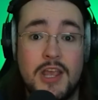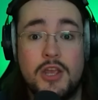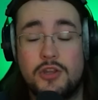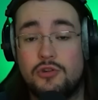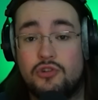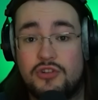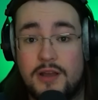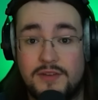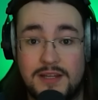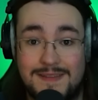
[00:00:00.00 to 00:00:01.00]
You just
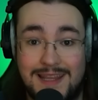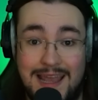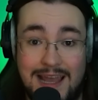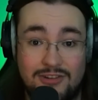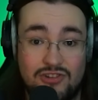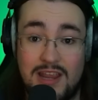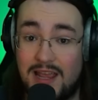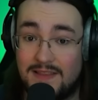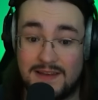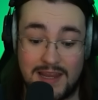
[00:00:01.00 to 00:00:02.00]
have to get the cash
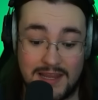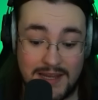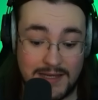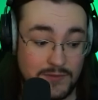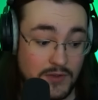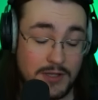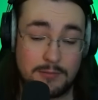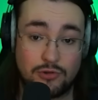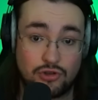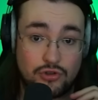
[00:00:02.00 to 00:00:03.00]
and then hit an exfil, and
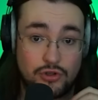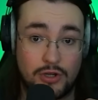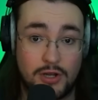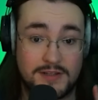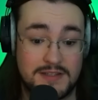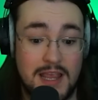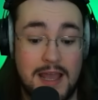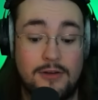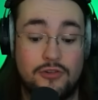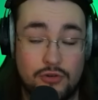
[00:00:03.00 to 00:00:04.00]
I'm going to show you guys
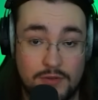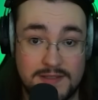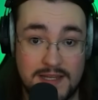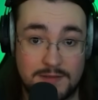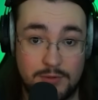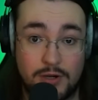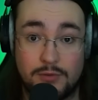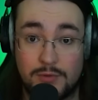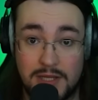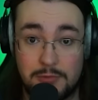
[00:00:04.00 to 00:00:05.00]
how to do this next part
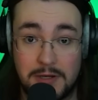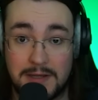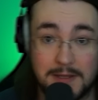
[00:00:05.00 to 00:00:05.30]
really quickly.